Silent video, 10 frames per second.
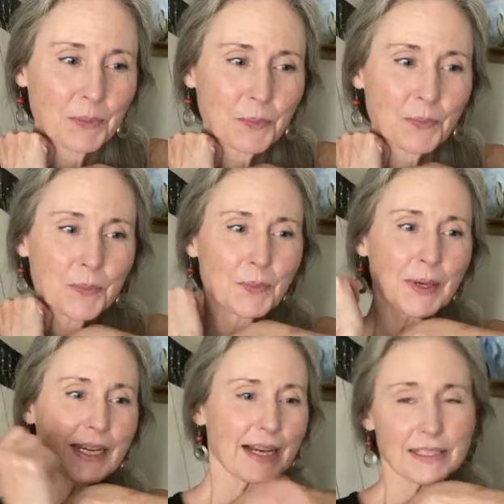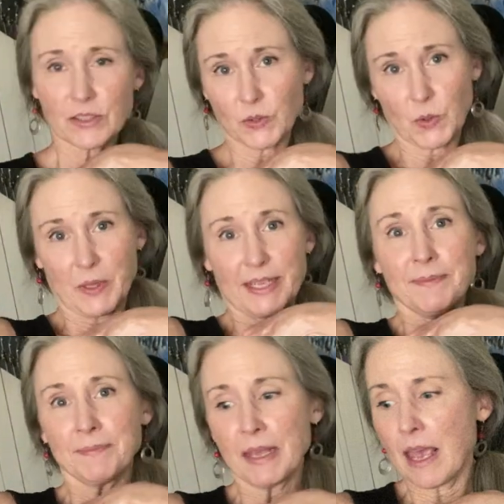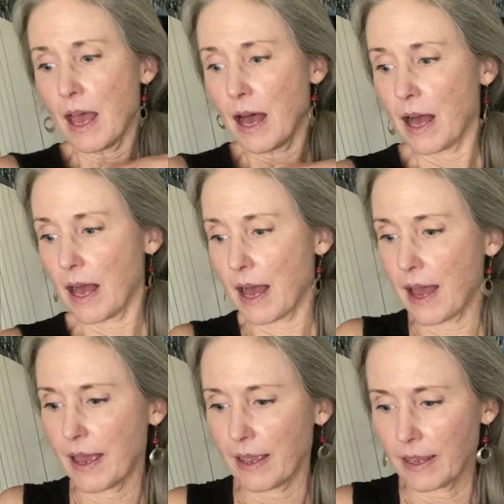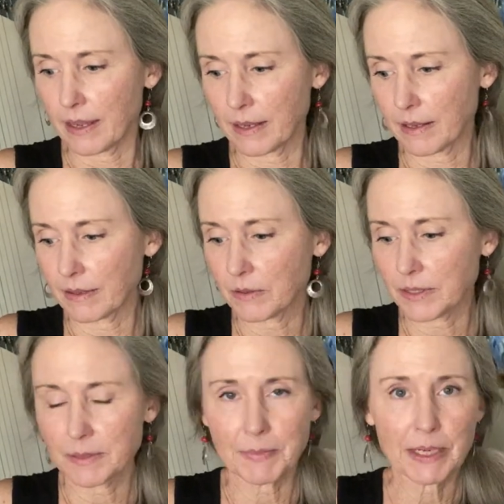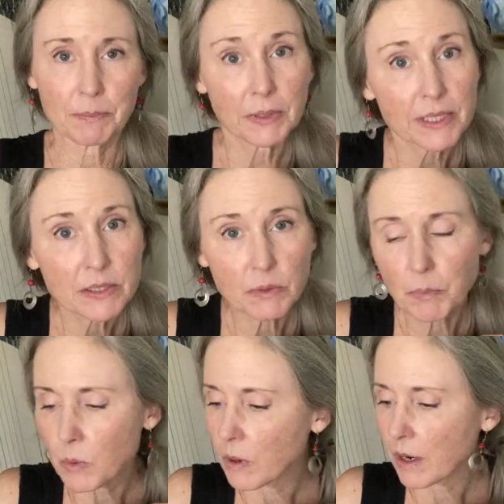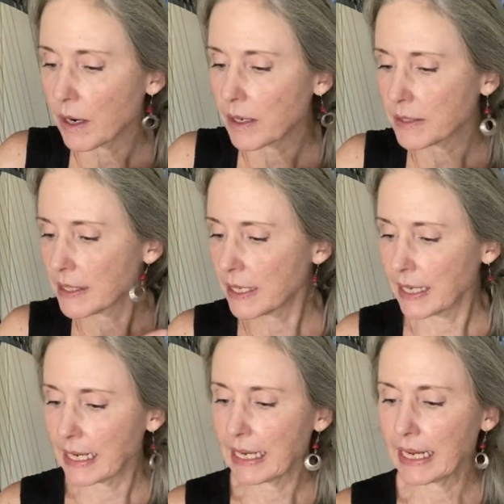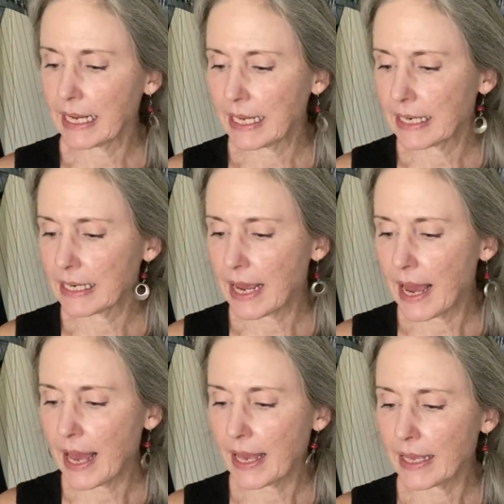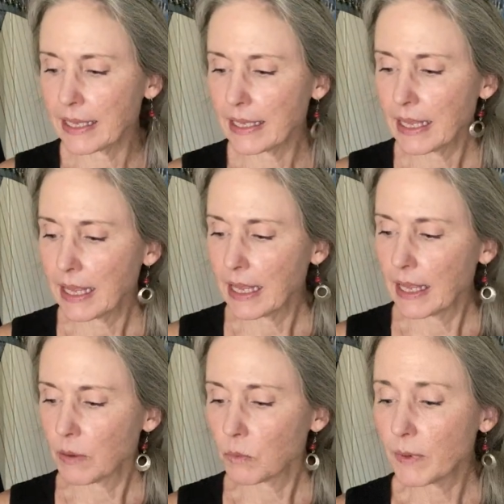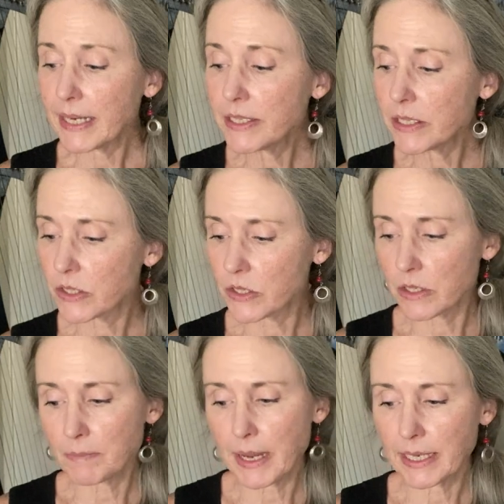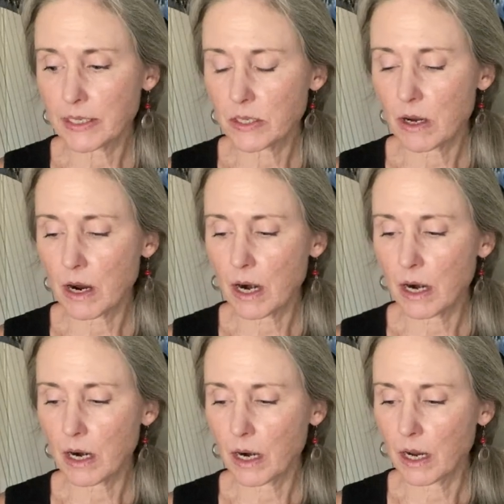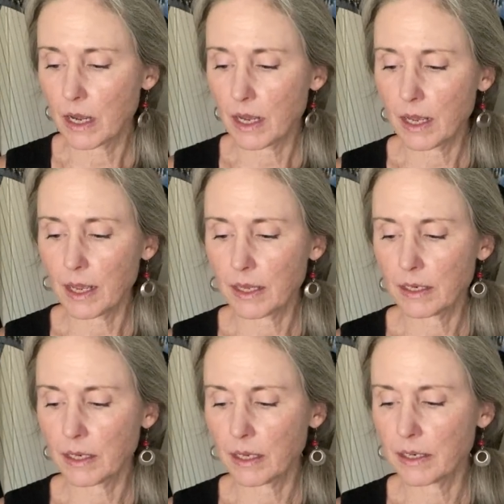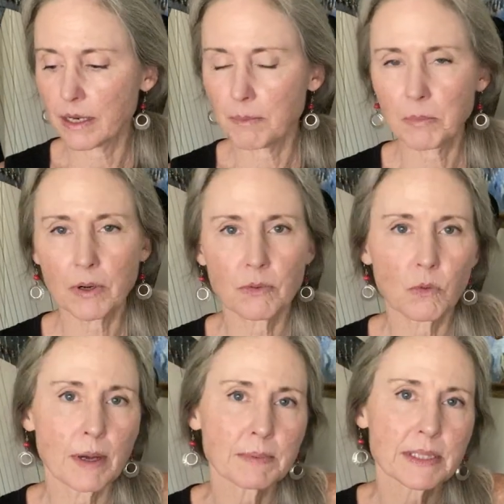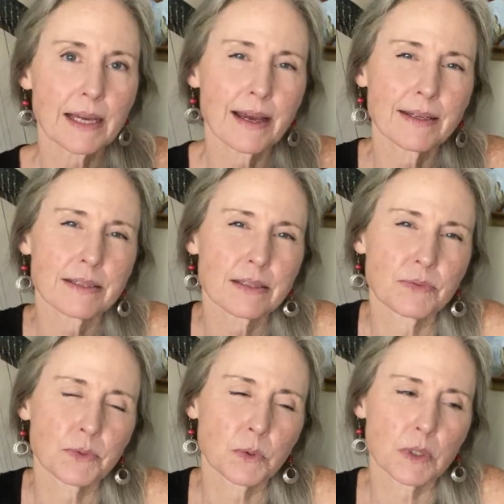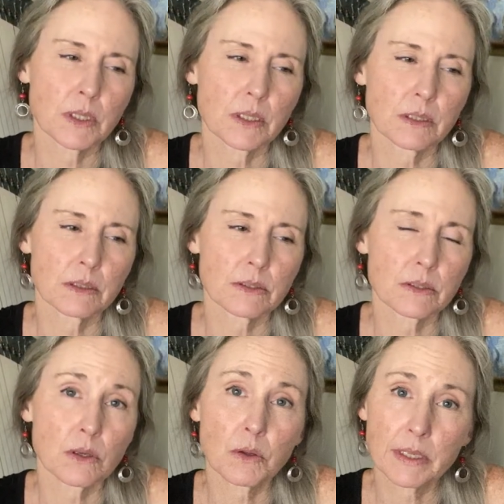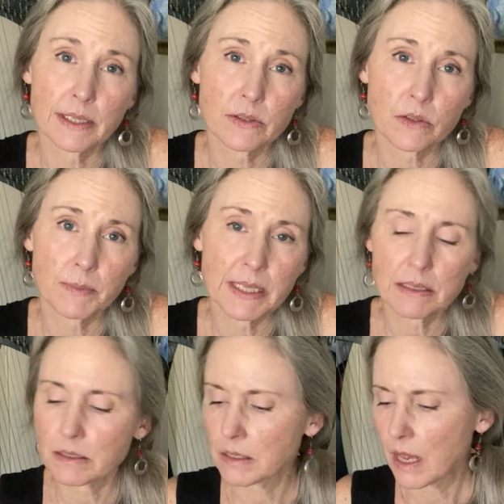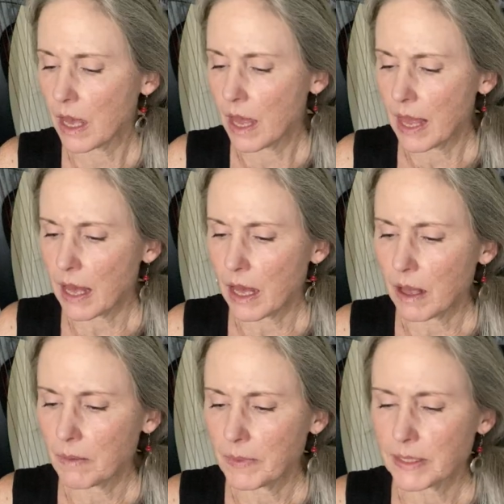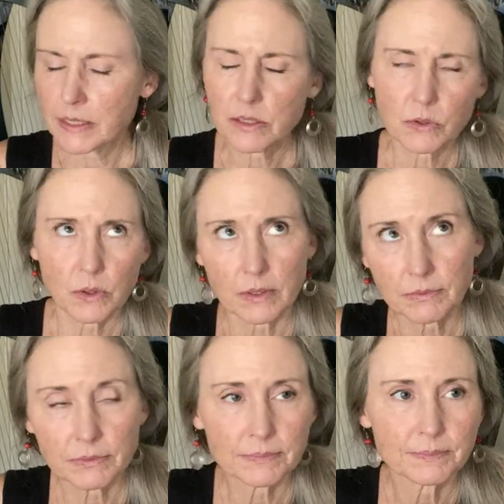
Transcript: when it got stolen, I, of course, made a police report, and I registered my guitar on a number of websites for stolen instruments that just sort of